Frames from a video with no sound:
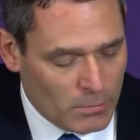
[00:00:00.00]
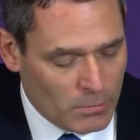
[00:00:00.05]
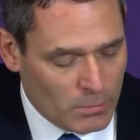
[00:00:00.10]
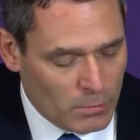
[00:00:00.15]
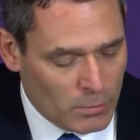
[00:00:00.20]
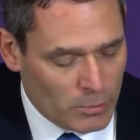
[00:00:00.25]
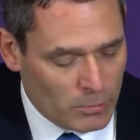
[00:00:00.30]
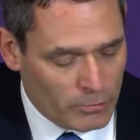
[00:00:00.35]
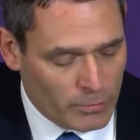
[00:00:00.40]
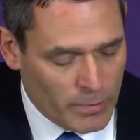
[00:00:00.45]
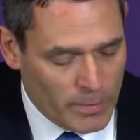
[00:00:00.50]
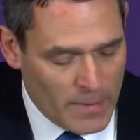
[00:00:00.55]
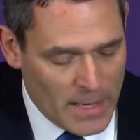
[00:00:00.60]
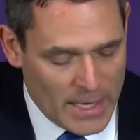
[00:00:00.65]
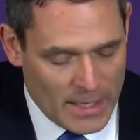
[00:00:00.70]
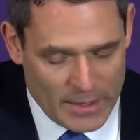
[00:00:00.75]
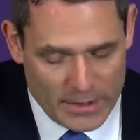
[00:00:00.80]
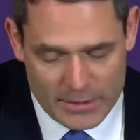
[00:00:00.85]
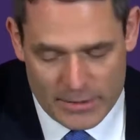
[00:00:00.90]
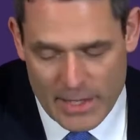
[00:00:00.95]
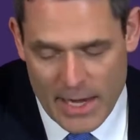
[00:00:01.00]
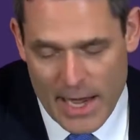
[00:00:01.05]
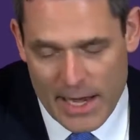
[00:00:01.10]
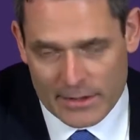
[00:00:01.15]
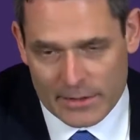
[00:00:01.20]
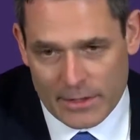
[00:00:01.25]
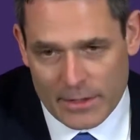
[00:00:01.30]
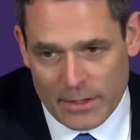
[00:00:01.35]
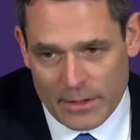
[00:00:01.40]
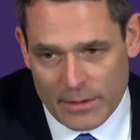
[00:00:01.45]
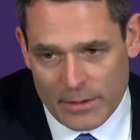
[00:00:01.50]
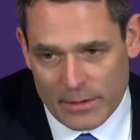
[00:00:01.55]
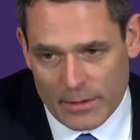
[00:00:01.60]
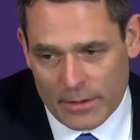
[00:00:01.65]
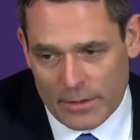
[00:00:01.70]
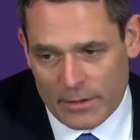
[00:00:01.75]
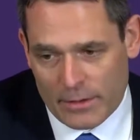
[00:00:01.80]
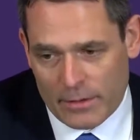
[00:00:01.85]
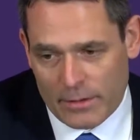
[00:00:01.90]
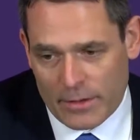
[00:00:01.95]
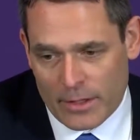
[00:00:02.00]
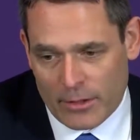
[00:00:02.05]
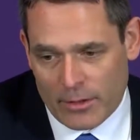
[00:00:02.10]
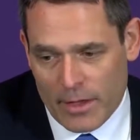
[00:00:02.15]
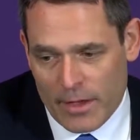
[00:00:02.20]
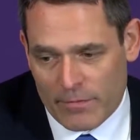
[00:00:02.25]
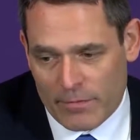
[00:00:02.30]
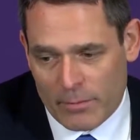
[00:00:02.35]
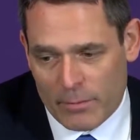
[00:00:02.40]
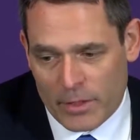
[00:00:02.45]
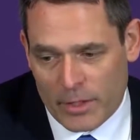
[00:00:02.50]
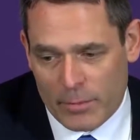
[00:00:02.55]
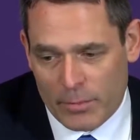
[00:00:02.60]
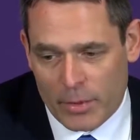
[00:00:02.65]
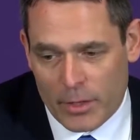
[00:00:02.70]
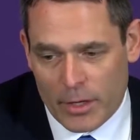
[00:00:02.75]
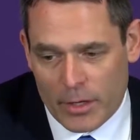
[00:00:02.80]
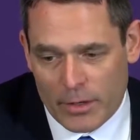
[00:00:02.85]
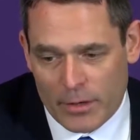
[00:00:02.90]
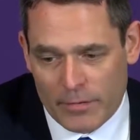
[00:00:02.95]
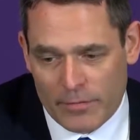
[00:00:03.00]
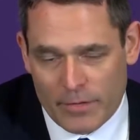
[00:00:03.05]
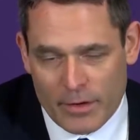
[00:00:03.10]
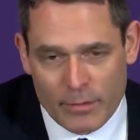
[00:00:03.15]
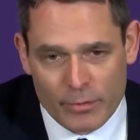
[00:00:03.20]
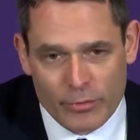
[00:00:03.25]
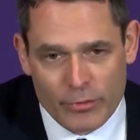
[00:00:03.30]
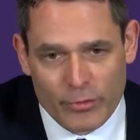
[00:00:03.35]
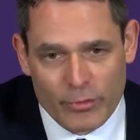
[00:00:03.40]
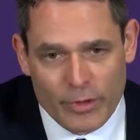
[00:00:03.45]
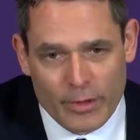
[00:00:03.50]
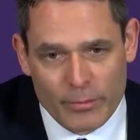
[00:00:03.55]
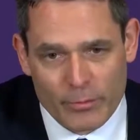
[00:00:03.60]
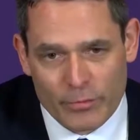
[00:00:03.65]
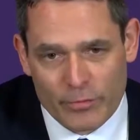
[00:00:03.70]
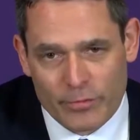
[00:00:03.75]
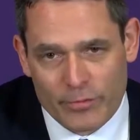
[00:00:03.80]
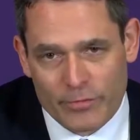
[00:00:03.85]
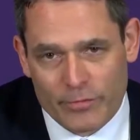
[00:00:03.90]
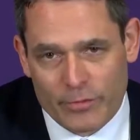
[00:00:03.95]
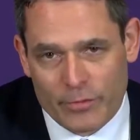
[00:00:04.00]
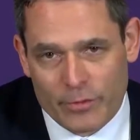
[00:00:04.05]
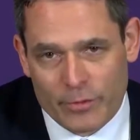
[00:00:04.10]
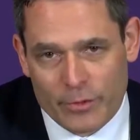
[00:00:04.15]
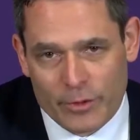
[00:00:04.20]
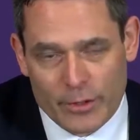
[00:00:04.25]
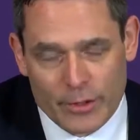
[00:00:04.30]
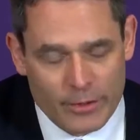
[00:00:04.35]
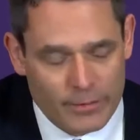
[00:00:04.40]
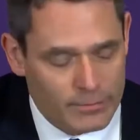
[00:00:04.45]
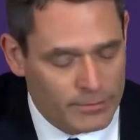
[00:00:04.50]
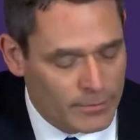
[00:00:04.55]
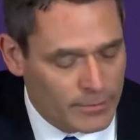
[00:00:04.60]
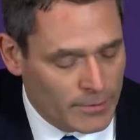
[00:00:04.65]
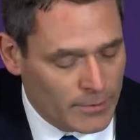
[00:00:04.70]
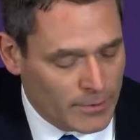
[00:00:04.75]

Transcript: will remain intact here, and they'll have a big part of our program moving forward. And